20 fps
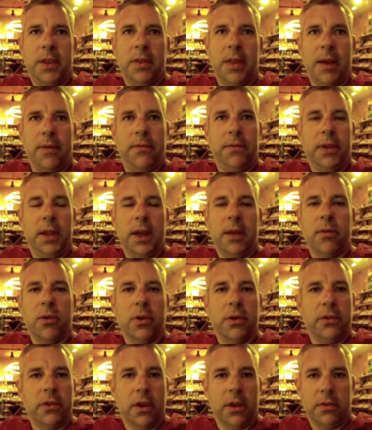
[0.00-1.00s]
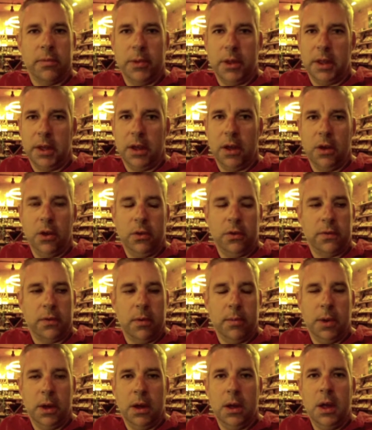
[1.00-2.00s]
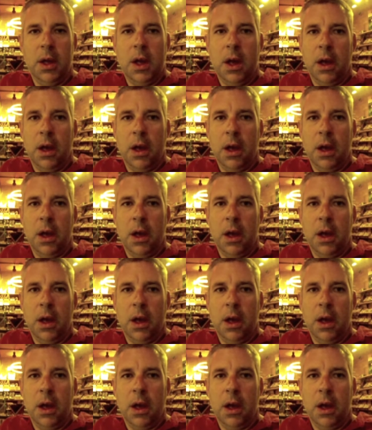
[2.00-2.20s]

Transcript: that flavor adjustment that goes from a